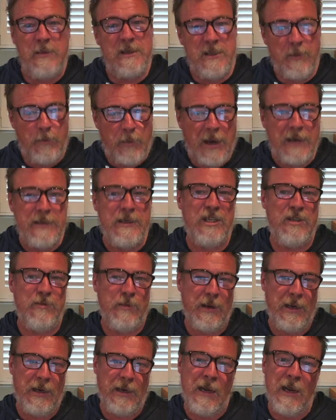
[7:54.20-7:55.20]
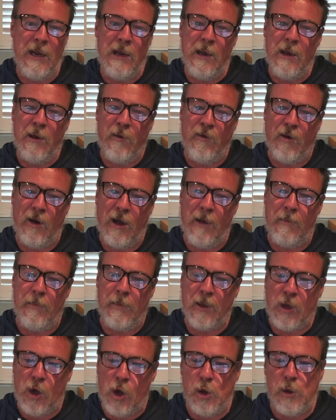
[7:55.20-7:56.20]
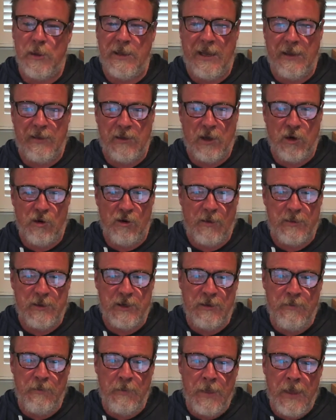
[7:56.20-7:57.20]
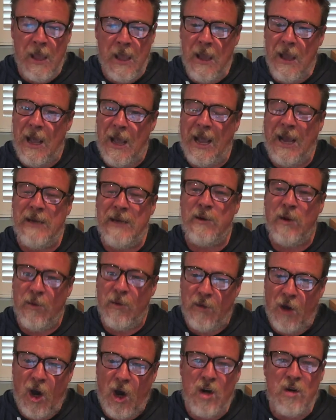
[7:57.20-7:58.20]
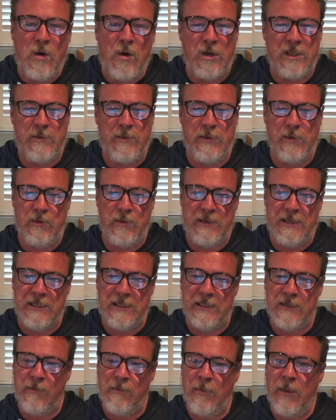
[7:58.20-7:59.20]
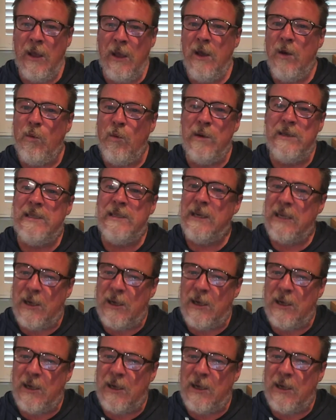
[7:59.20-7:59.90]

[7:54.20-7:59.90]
to punish me for calling out the corruption, and the whole hospital system was